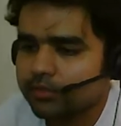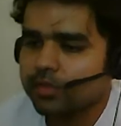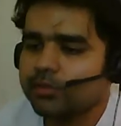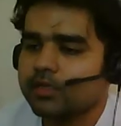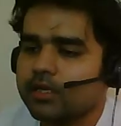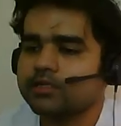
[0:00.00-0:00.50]

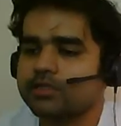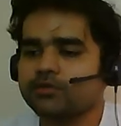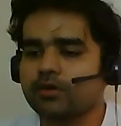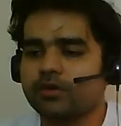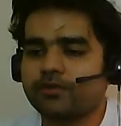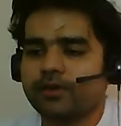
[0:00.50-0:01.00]
Maybe let's see
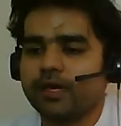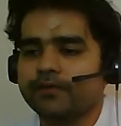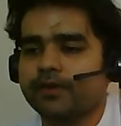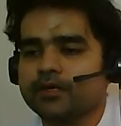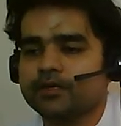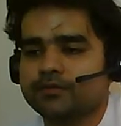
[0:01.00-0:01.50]
what 5
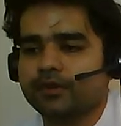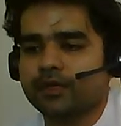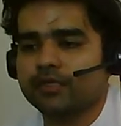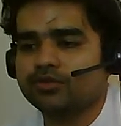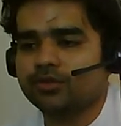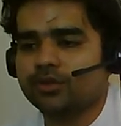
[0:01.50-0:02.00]
has
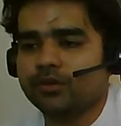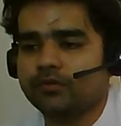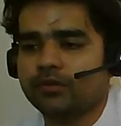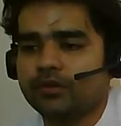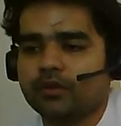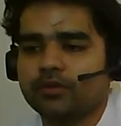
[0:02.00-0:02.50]
to give.
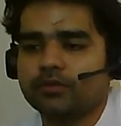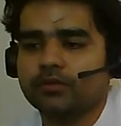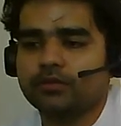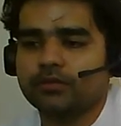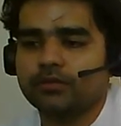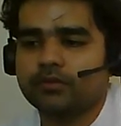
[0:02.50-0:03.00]

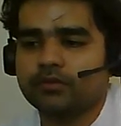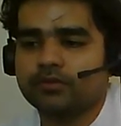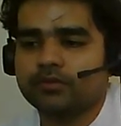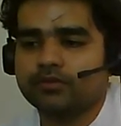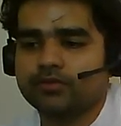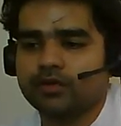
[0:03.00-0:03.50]
Run,
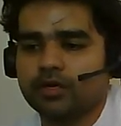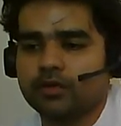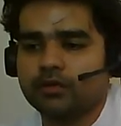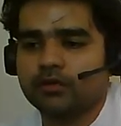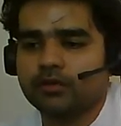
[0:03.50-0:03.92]
start.